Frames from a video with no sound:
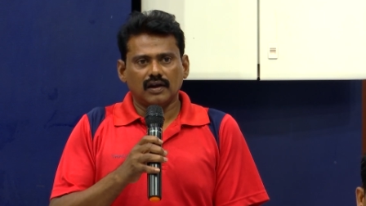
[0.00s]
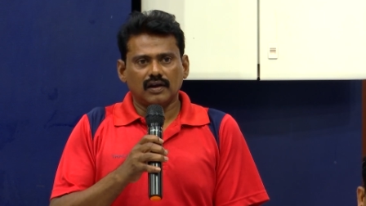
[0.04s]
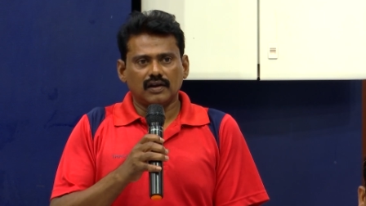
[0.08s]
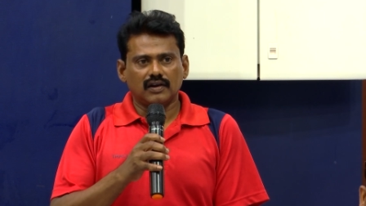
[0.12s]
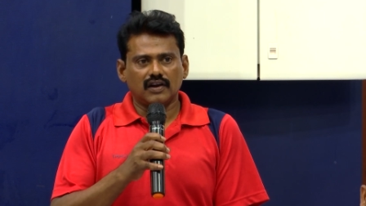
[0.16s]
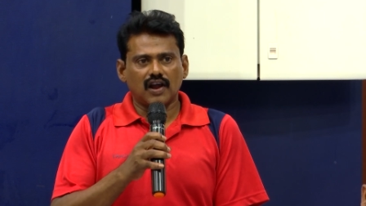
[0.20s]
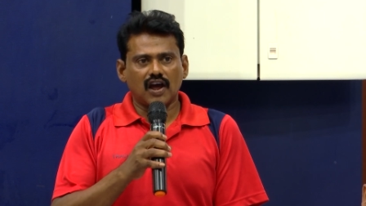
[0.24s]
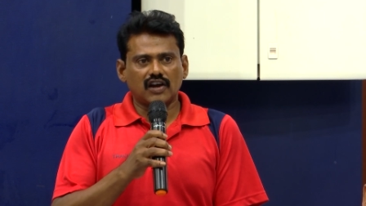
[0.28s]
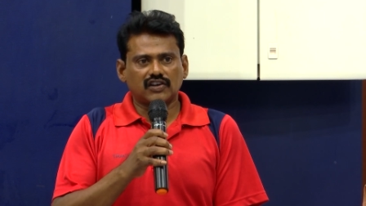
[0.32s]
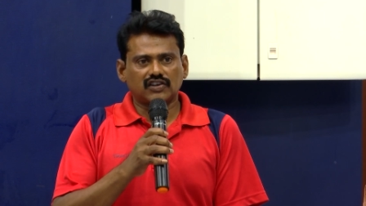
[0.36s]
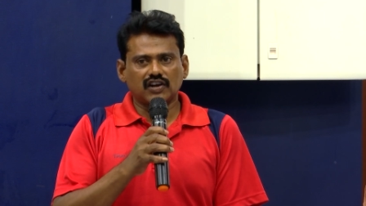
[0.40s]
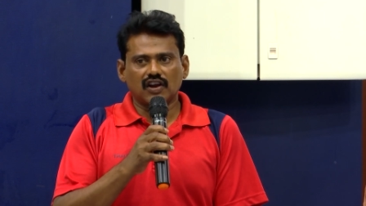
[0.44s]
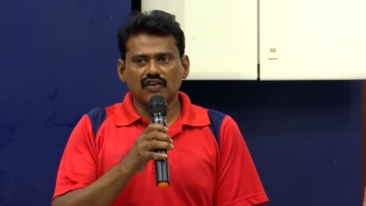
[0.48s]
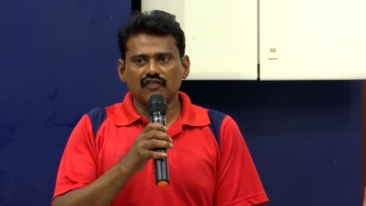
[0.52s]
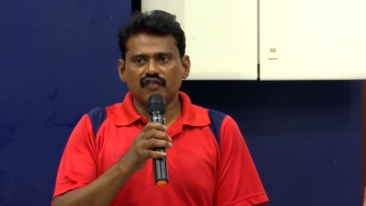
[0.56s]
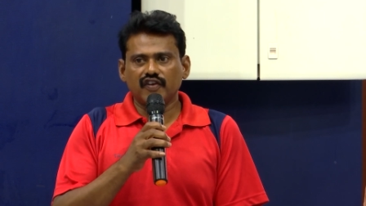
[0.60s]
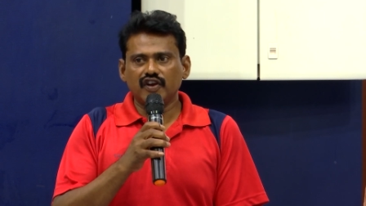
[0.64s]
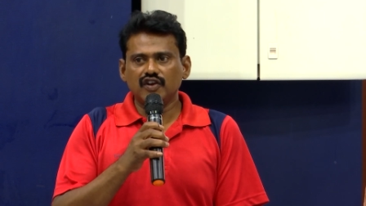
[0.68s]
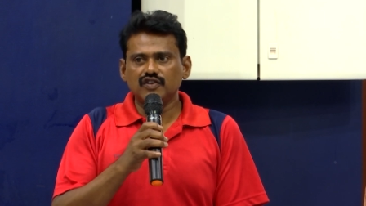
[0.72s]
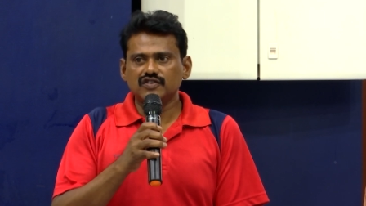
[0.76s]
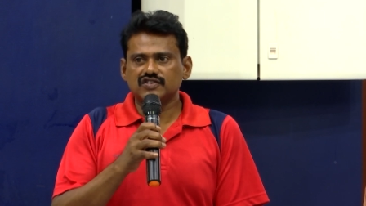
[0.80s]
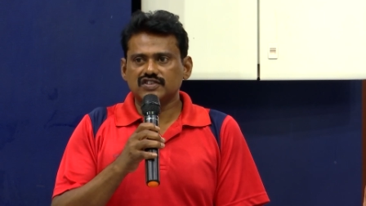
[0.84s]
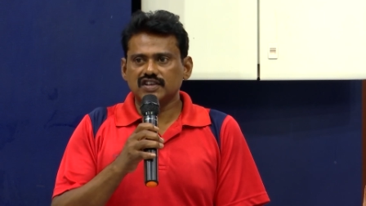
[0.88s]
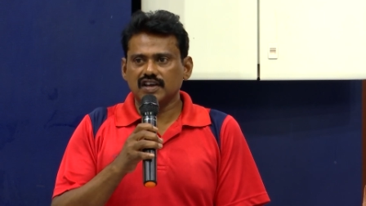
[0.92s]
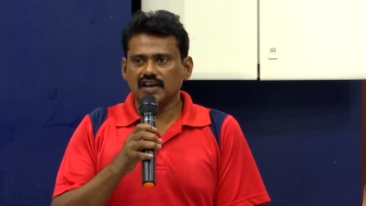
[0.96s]
Dr.
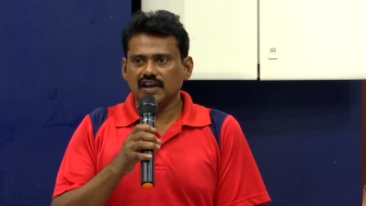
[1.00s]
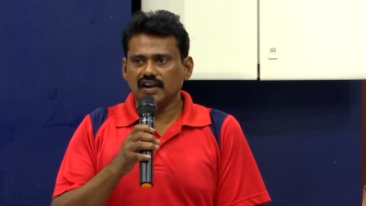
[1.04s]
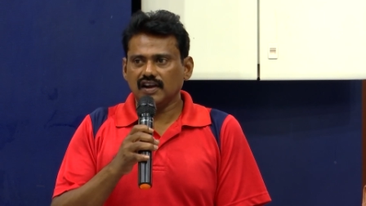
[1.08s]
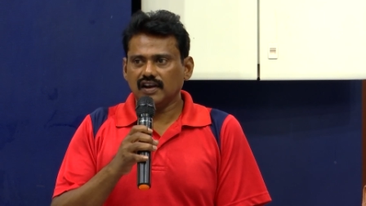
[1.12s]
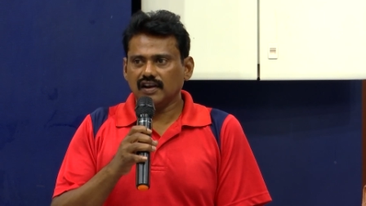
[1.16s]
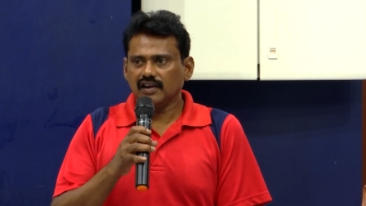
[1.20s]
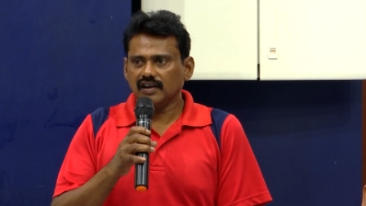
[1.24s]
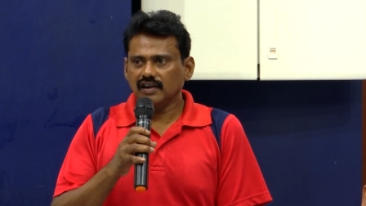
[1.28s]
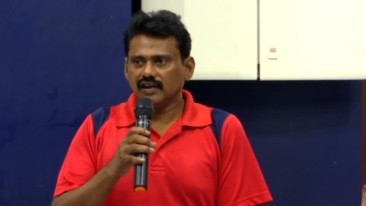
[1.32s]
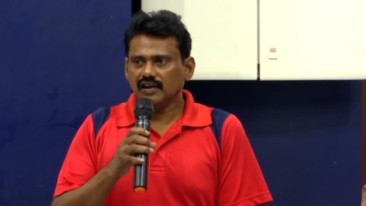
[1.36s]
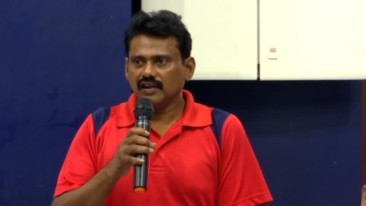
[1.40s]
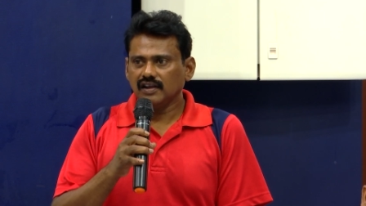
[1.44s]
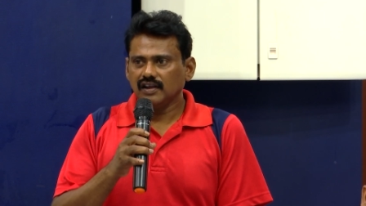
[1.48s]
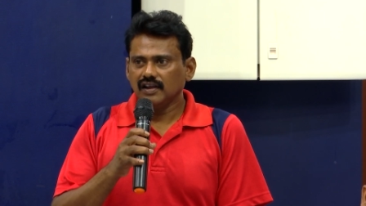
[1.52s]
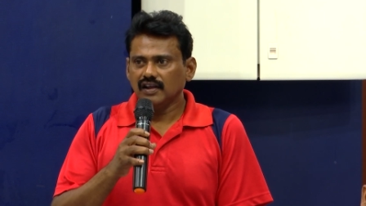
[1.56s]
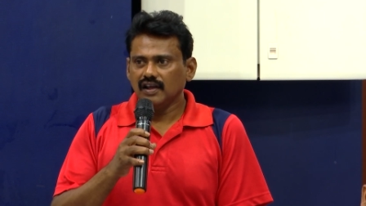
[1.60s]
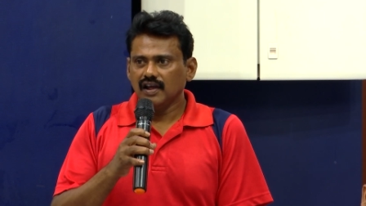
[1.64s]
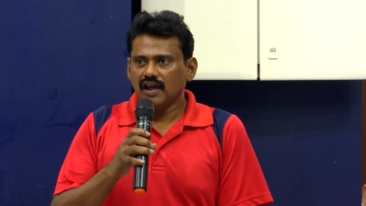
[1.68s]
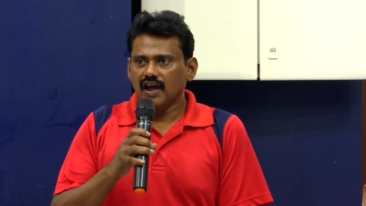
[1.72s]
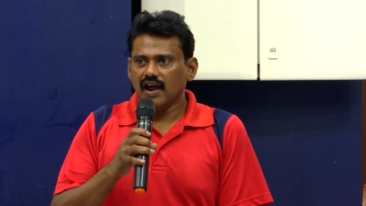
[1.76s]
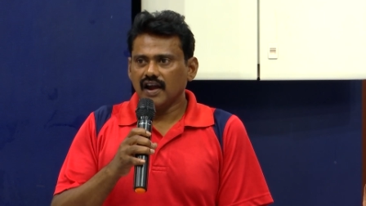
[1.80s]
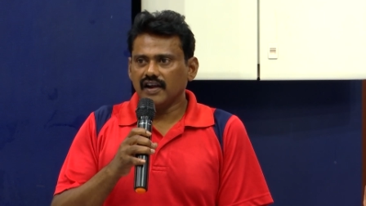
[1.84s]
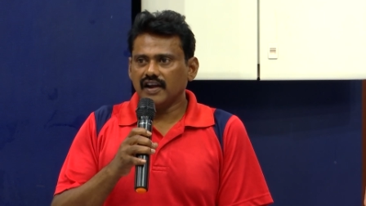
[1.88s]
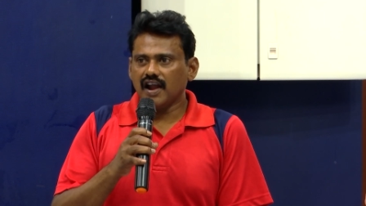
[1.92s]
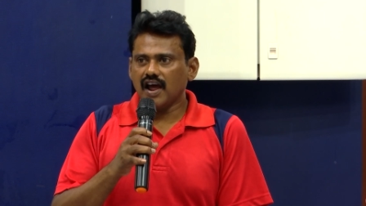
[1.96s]
Vinu sir
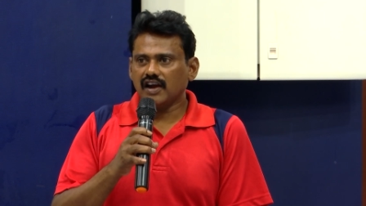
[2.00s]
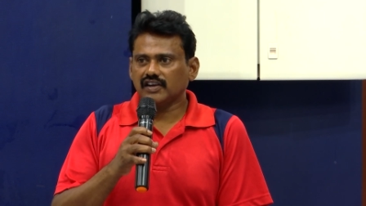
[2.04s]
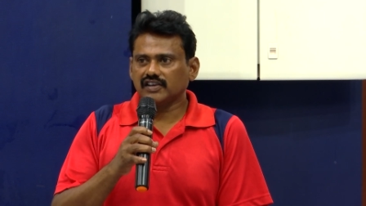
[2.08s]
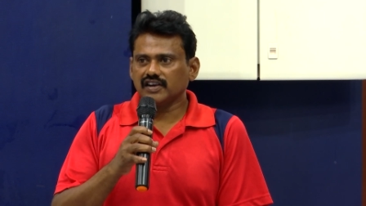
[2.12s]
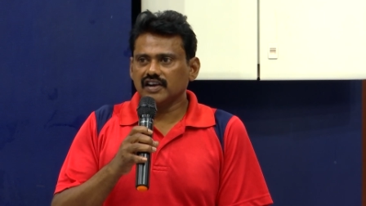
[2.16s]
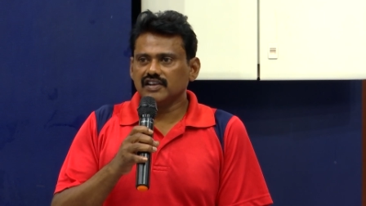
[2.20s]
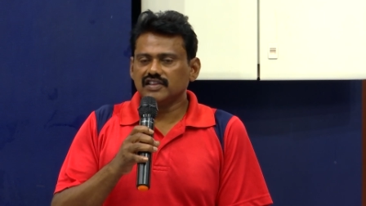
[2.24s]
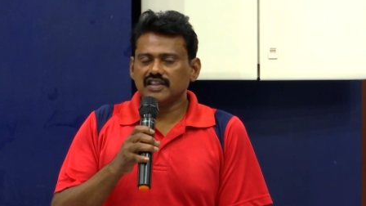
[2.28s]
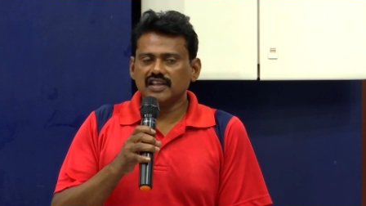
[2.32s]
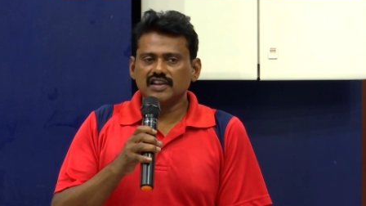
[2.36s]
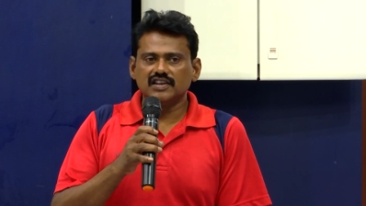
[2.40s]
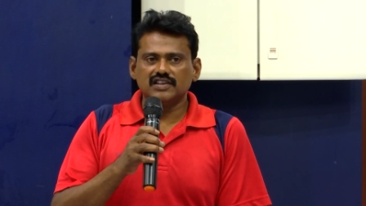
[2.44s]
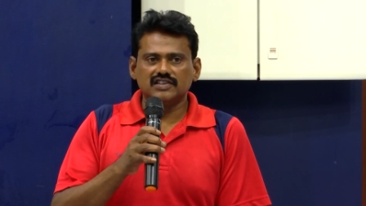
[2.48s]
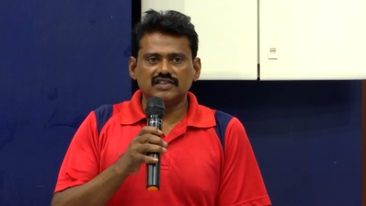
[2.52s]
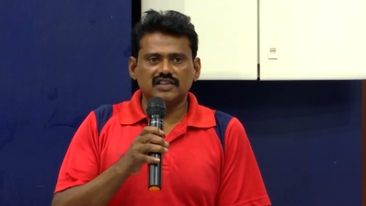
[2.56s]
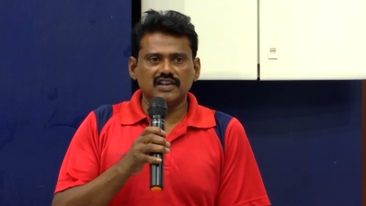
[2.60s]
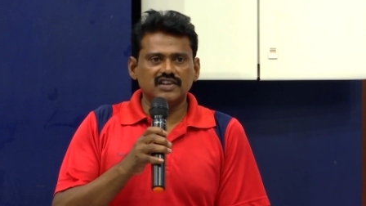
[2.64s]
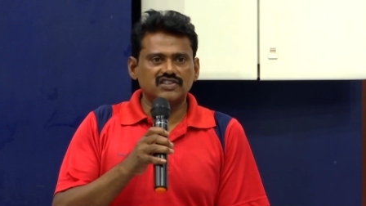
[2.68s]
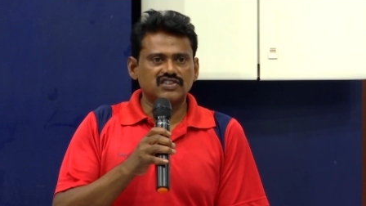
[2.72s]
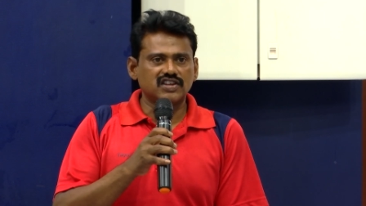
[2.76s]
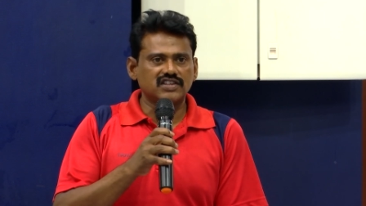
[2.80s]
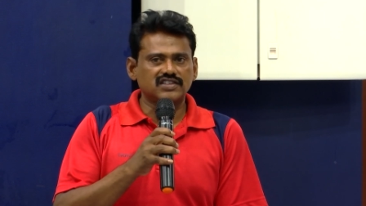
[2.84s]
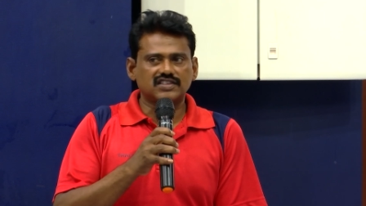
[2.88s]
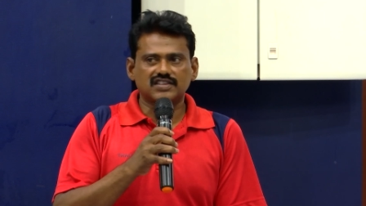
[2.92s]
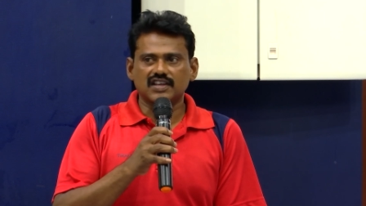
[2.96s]
and Dr.
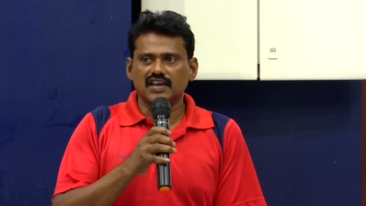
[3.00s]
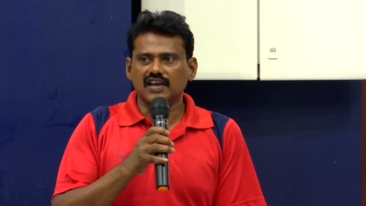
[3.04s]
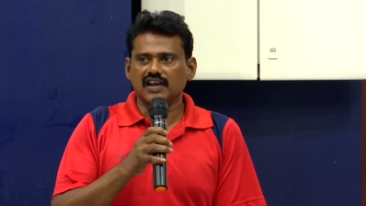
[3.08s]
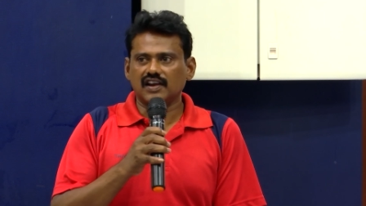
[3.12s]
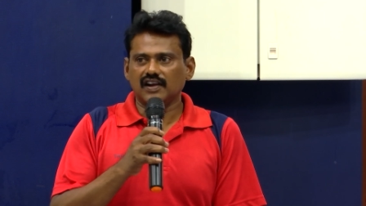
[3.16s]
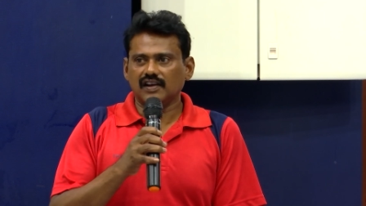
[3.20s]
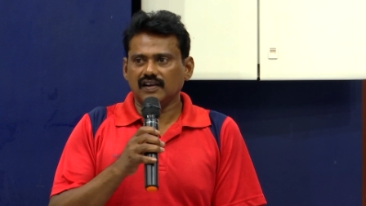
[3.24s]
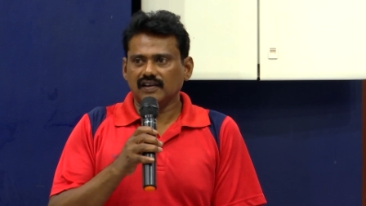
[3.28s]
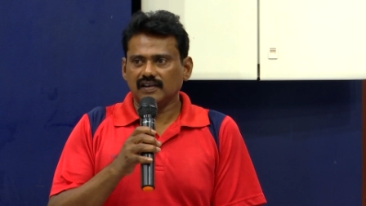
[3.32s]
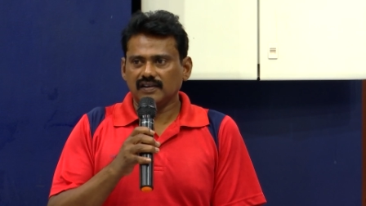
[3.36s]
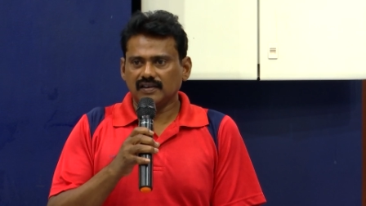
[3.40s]
Dilsit sir,